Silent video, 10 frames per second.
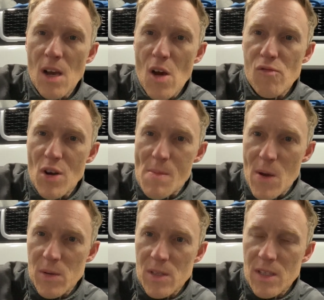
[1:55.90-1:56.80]
a
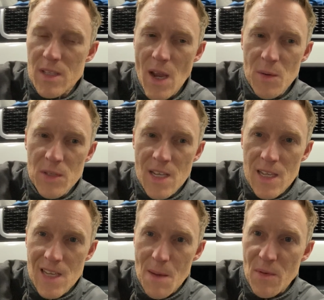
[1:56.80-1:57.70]
runabout town
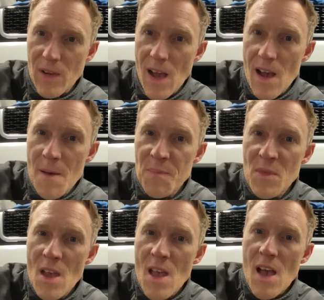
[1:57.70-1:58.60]
type of car.
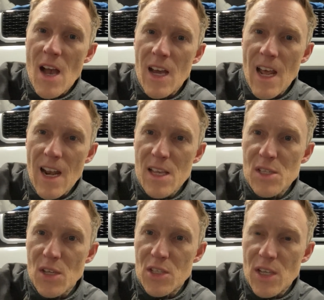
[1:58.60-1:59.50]
Uh, and as
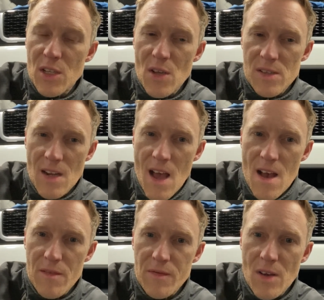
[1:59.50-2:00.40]
such, it doesn't
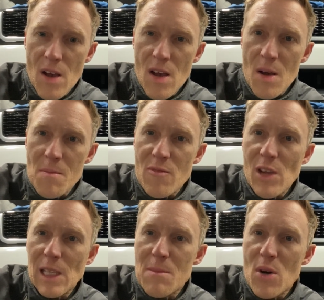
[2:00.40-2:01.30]
have um,
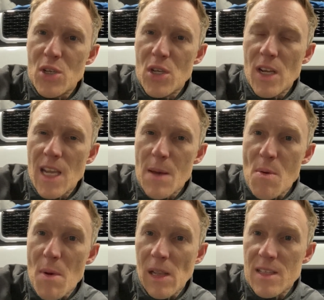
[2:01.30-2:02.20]
really much
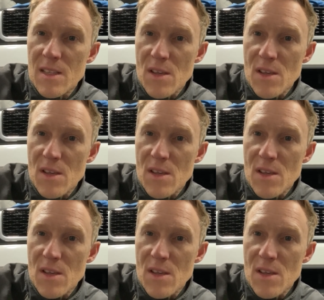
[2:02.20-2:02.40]
capabilities